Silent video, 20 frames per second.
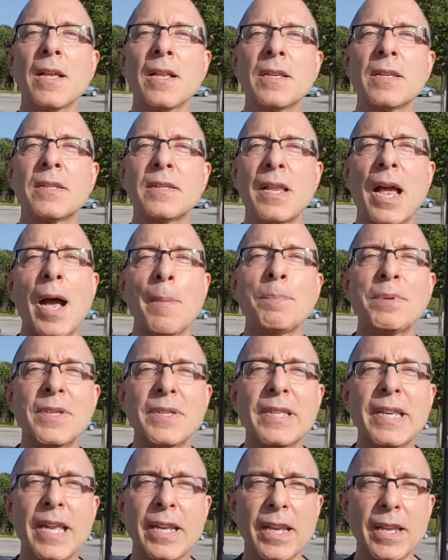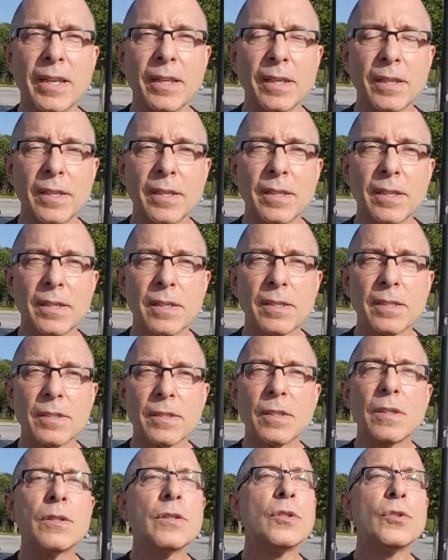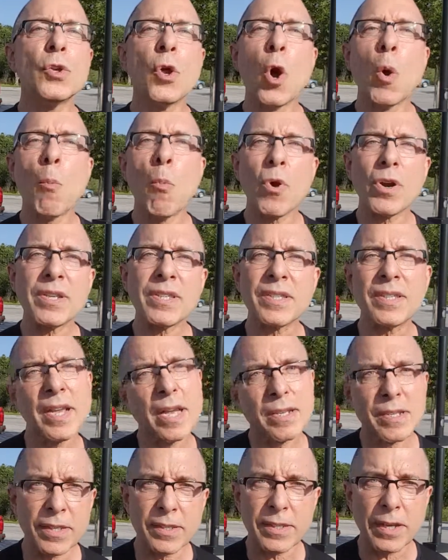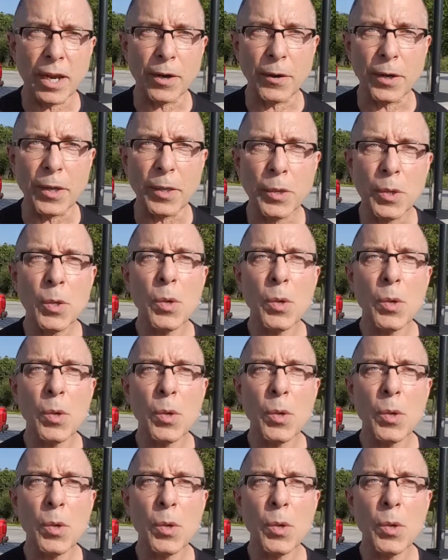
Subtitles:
Stop sitting. No more sedentary.